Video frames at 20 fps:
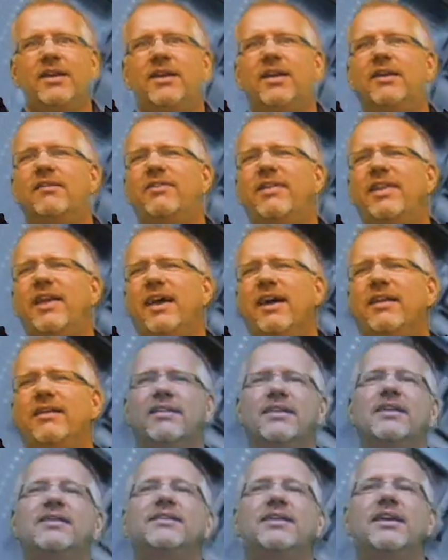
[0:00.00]
Enough of
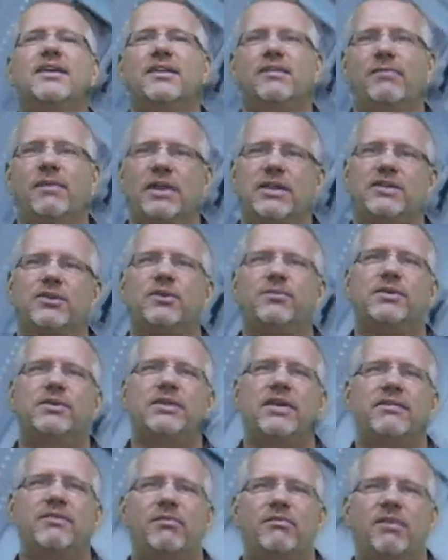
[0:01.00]
that, let's get to my Super
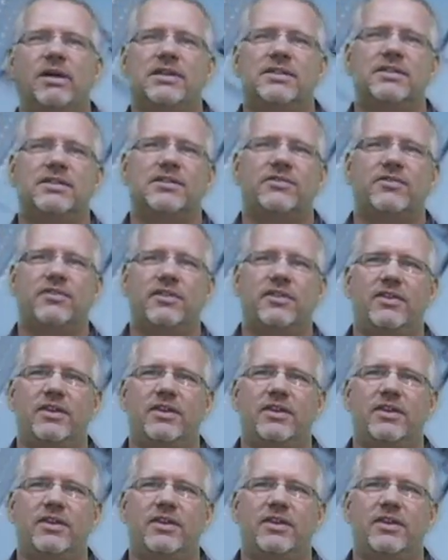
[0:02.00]
7 buzzes for